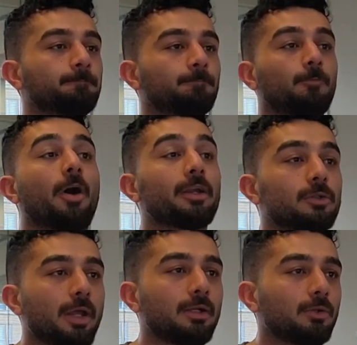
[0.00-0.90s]
Why do
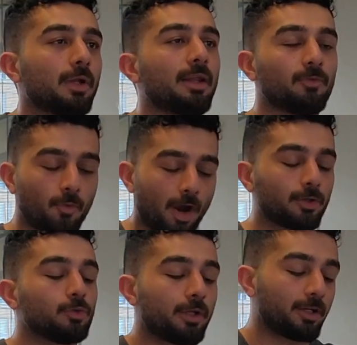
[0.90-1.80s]
they do that? Why
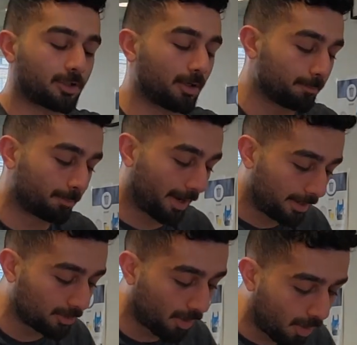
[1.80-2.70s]
do they compare
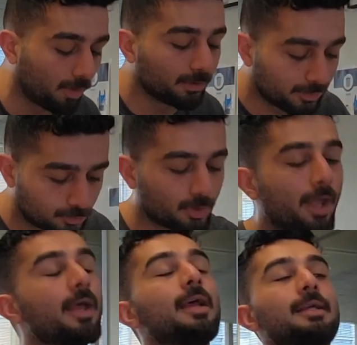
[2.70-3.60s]
it only to a
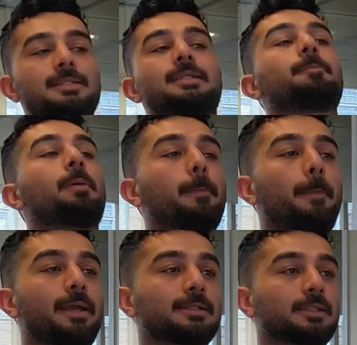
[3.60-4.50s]
simple
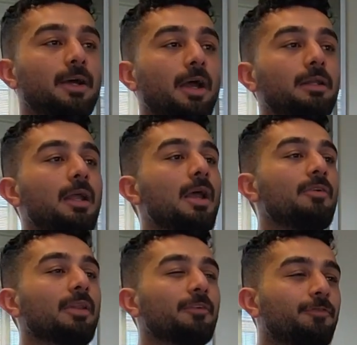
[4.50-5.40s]
baseline
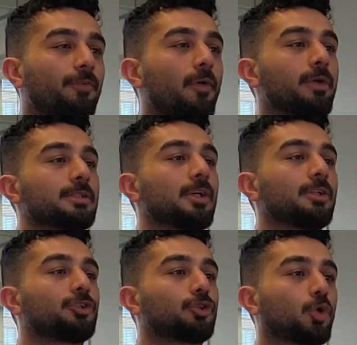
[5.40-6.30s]
with a focus on
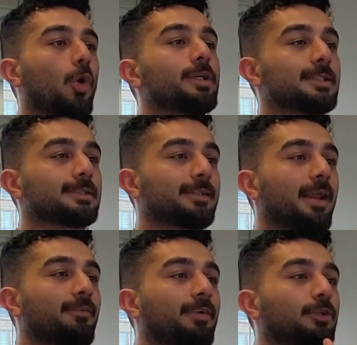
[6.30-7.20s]
the choices
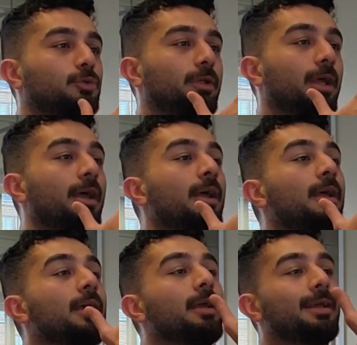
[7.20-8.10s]
relevant to the
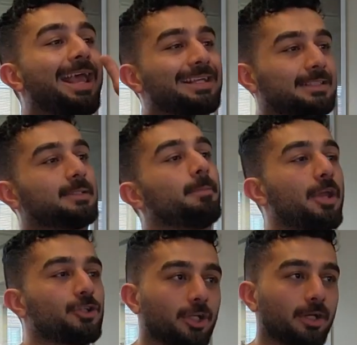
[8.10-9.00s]

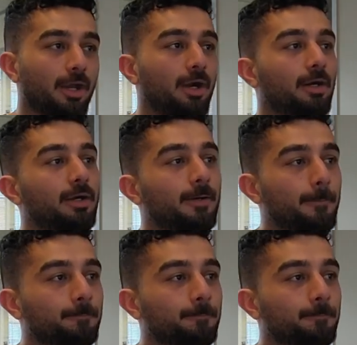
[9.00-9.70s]
estimation error?